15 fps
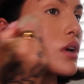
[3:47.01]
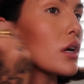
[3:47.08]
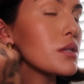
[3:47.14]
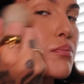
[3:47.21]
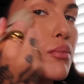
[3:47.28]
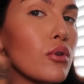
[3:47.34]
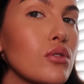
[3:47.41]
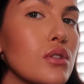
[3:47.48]
Nice
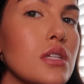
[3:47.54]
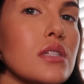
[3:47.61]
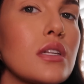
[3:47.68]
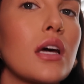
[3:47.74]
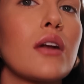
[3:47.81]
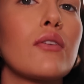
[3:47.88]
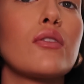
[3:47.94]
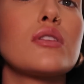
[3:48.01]
bronzy
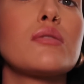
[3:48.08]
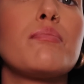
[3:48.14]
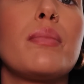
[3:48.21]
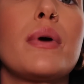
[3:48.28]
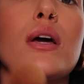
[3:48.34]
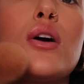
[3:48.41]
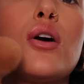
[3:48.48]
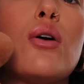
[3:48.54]
skin. I've got this
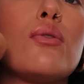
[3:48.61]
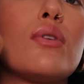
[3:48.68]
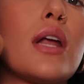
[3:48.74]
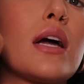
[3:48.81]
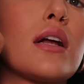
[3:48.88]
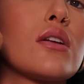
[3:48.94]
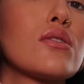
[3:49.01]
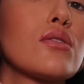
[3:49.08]
big gold
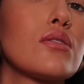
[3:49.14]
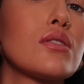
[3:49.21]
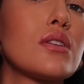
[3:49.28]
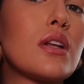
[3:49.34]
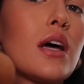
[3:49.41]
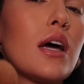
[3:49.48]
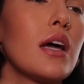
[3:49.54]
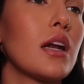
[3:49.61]
necklace on
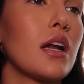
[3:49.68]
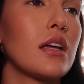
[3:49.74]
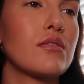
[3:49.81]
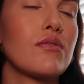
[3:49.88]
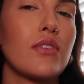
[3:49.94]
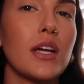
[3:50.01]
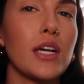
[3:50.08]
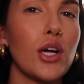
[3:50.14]
today and I just
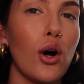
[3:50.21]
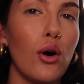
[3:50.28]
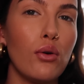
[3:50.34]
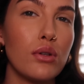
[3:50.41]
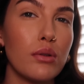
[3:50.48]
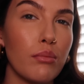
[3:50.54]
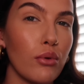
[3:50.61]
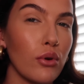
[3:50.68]
feel like
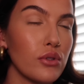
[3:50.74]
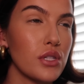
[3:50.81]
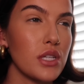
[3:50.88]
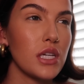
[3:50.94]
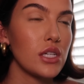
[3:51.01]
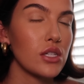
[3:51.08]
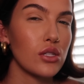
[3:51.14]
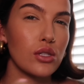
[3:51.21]
gold and
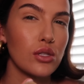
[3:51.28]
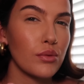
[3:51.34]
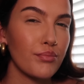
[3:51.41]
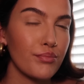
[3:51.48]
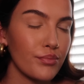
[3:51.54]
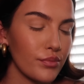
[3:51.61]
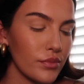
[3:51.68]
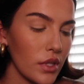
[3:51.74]
bronzy just
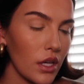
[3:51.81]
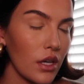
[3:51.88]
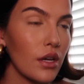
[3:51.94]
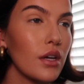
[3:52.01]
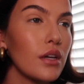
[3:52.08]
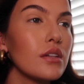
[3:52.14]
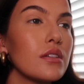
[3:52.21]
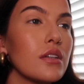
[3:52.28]

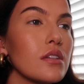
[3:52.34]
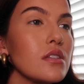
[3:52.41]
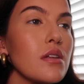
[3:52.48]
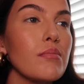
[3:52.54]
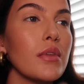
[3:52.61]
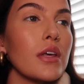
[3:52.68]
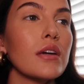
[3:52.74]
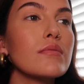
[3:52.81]
does
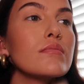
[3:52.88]
something.